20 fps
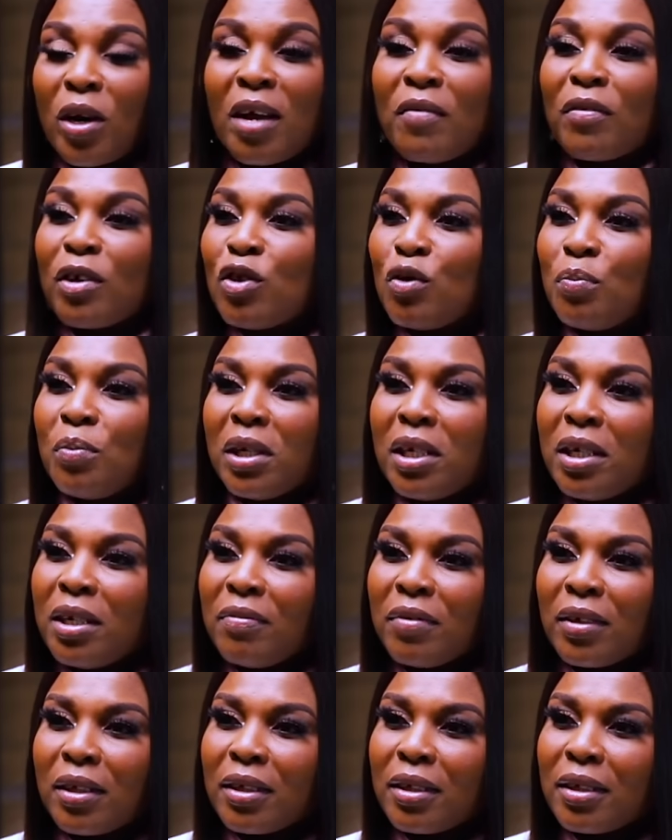Whatever you
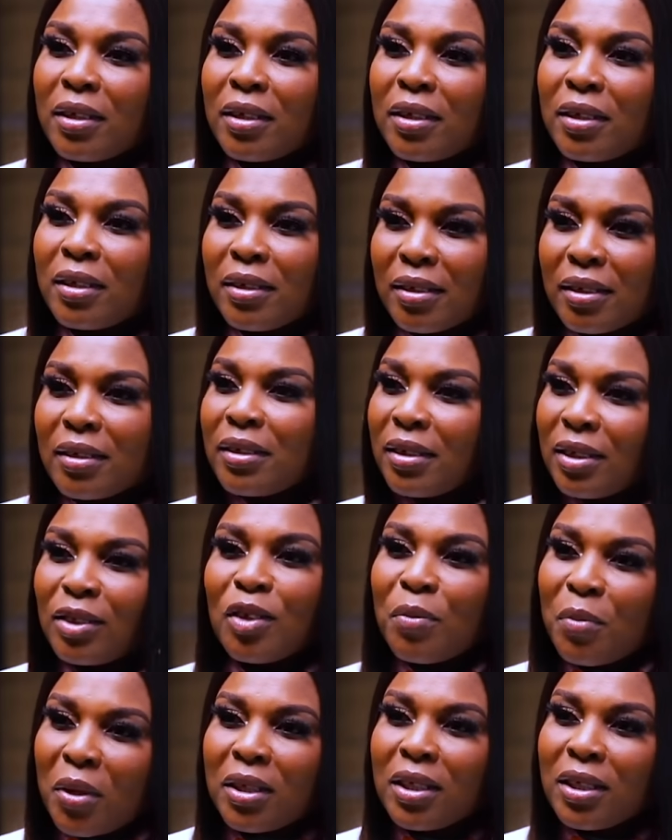believe in,
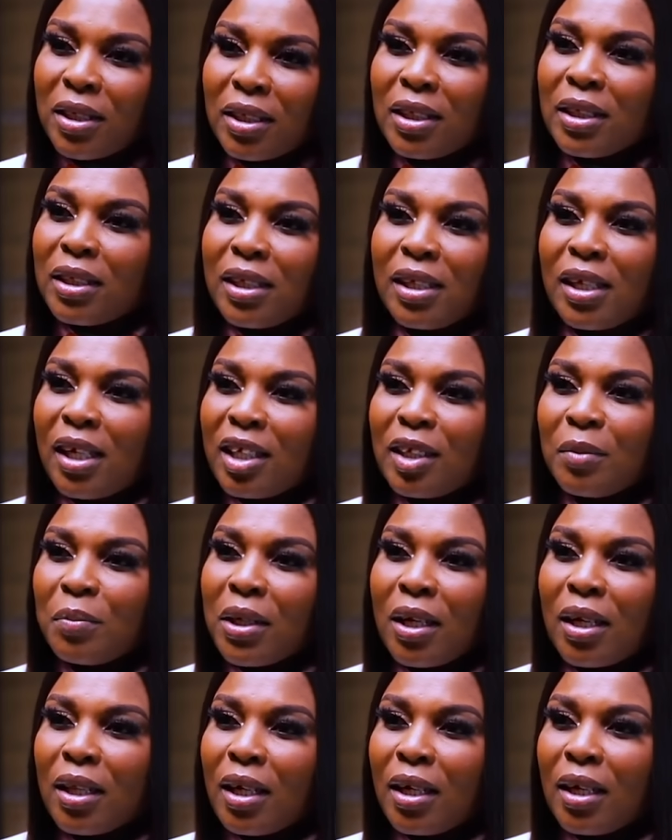somebody sitting here
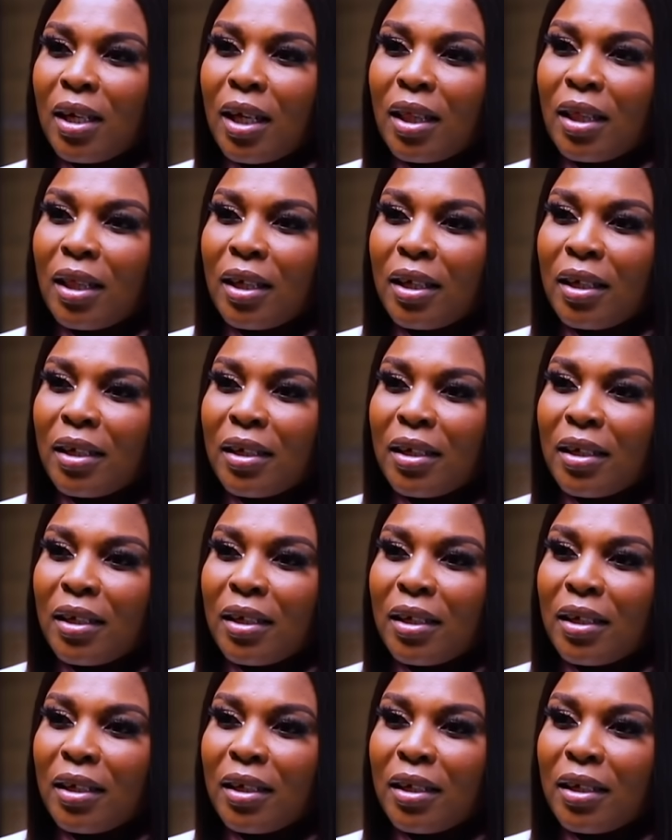is bigger than that